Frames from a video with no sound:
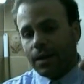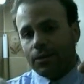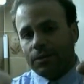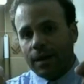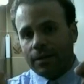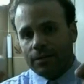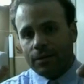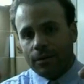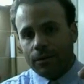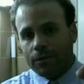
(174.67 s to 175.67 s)
you tend to
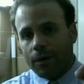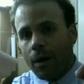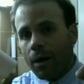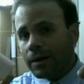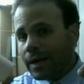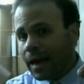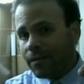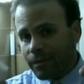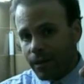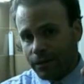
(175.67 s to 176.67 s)
lose all the
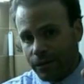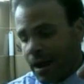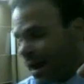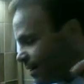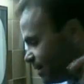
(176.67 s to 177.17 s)
dental floss that you had